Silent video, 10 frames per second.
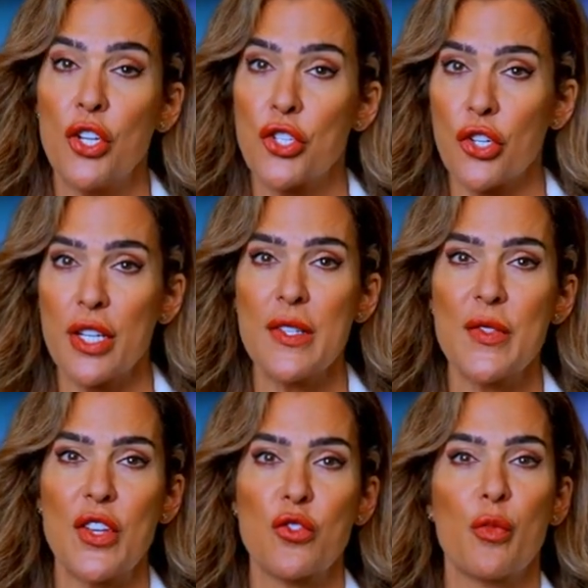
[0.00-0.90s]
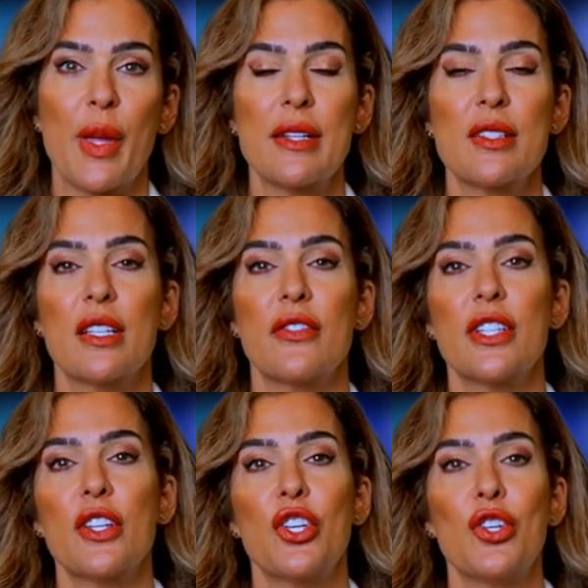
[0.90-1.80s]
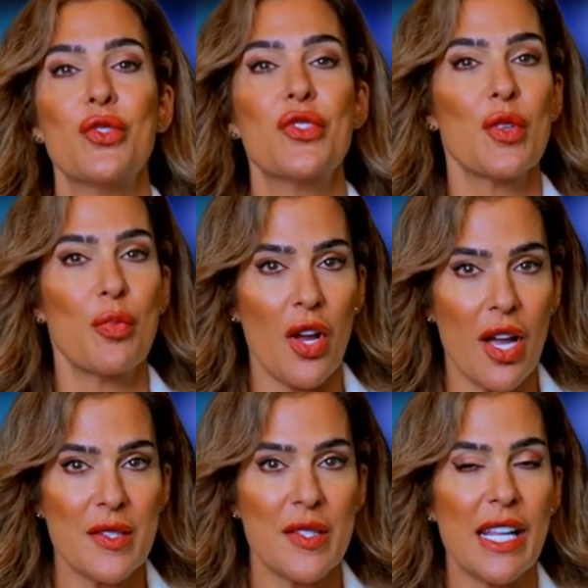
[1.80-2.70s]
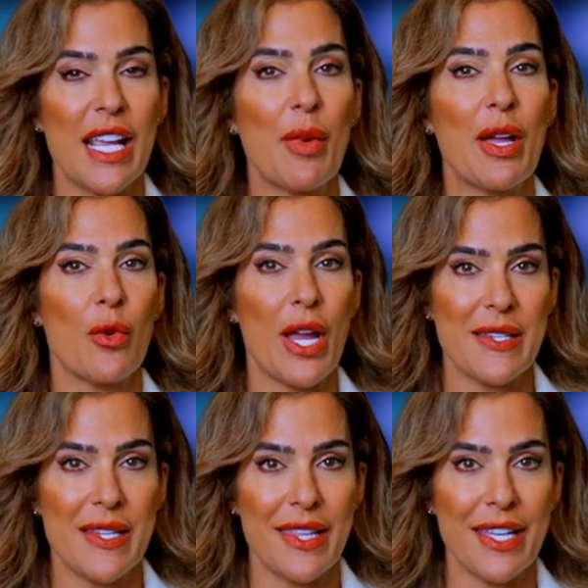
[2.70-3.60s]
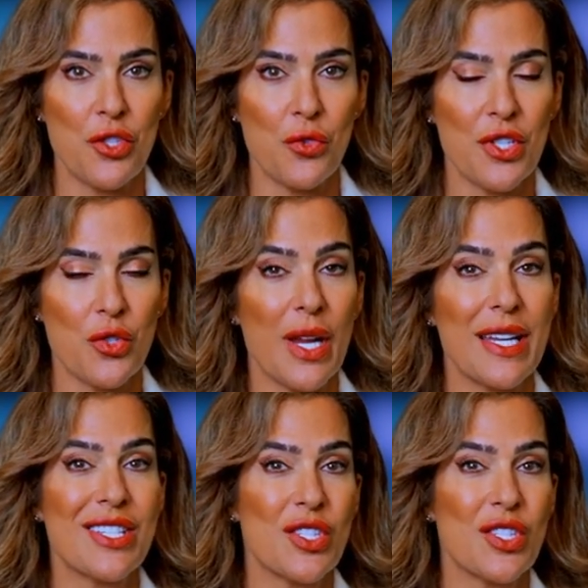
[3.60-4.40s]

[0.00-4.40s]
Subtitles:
Turkey's central bank delivered a huge surprise today by raising the interest rate to